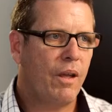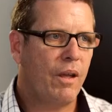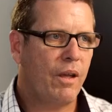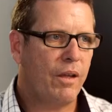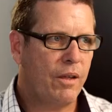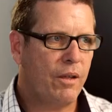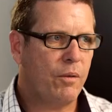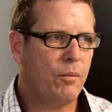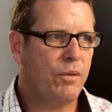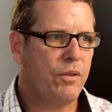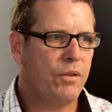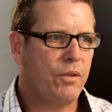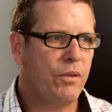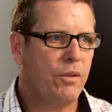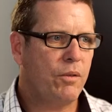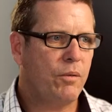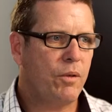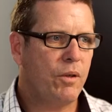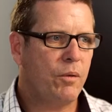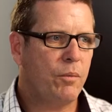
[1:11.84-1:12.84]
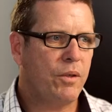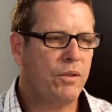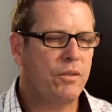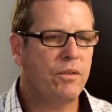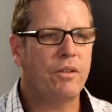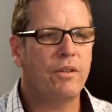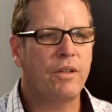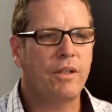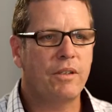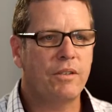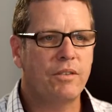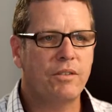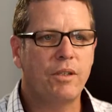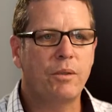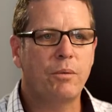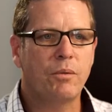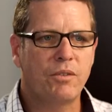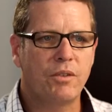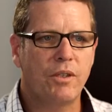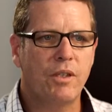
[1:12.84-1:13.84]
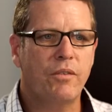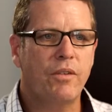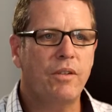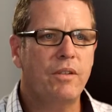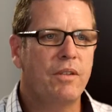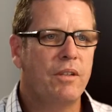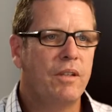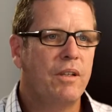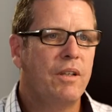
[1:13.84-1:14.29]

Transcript: Uh, yeah, we do. Uh, we're .NET SQL Server.